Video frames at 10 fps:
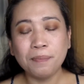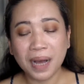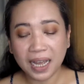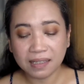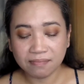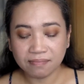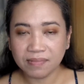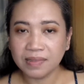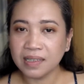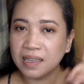but
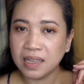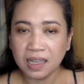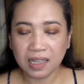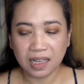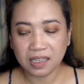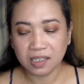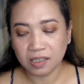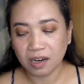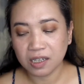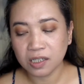let's
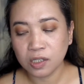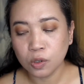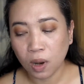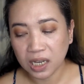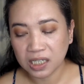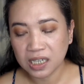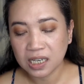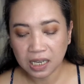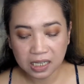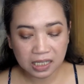start
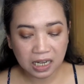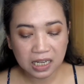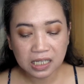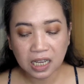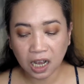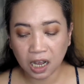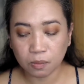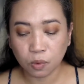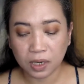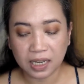swatching. It does
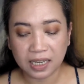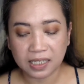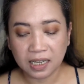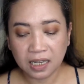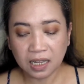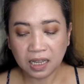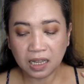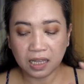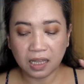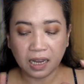come with
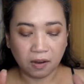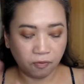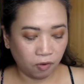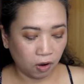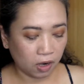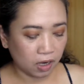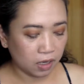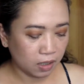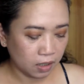4